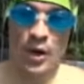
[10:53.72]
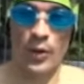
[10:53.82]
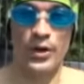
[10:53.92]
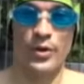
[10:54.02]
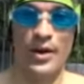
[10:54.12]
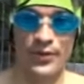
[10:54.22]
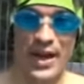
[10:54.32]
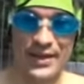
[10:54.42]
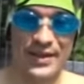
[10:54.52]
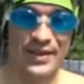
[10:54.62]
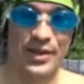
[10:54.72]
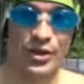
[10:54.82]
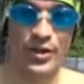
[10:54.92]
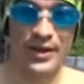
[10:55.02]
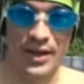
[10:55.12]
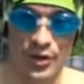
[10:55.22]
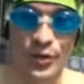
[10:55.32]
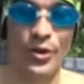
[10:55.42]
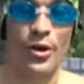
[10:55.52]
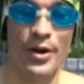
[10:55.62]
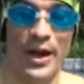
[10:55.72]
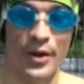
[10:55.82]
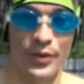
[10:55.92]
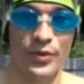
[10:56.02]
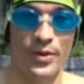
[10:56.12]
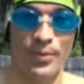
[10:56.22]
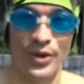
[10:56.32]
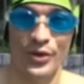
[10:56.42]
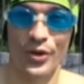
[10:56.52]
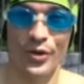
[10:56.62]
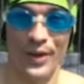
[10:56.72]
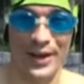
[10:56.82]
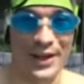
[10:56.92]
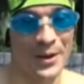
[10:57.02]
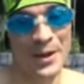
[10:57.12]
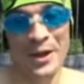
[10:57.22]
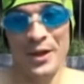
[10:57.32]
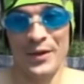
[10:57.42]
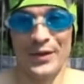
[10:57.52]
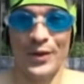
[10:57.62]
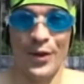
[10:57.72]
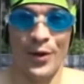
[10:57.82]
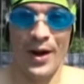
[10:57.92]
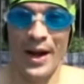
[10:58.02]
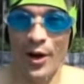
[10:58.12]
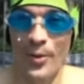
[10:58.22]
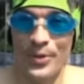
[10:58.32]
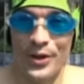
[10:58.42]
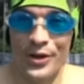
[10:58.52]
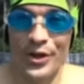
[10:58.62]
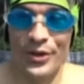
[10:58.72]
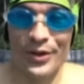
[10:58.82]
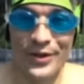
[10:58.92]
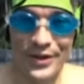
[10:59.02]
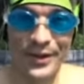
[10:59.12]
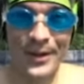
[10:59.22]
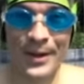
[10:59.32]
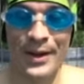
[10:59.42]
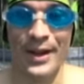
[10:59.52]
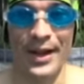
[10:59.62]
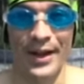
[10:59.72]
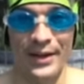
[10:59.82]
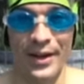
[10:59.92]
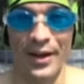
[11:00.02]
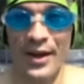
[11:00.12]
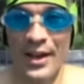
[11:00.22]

When you have that sensation then you learn how to swim breaststroke correctly. So I hope you enjoyed the lesson. And uh,